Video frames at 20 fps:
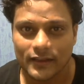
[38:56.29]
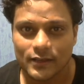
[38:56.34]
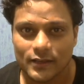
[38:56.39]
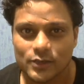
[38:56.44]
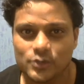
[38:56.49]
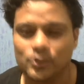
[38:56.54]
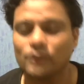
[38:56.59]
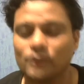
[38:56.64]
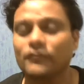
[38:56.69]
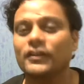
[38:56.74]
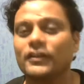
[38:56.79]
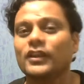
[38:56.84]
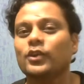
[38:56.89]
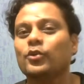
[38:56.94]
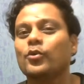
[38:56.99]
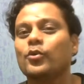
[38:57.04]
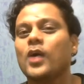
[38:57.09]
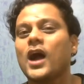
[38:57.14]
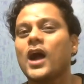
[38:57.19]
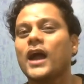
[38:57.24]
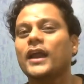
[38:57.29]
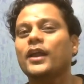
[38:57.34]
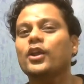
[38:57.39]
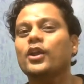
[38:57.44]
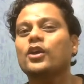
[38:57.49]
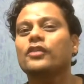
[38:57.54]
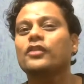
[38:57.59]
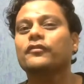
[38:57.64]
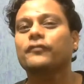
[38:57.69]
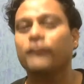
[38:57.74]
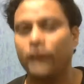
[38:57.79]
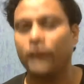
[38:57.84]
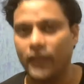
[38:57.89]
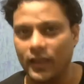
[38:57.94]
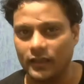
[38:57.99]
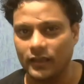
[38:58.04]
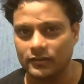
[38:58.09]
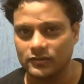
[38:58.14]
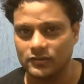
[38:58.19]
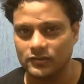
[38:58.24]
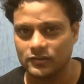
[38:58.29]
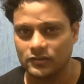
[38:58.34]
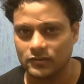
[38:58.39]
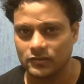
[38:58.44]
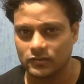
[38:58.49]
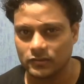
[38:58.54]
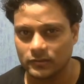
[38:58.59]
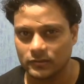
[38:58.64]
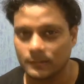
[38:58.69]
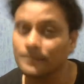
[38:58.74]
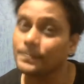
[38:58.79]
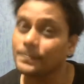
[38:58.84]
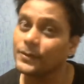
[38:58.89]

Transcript: So when you hide your face,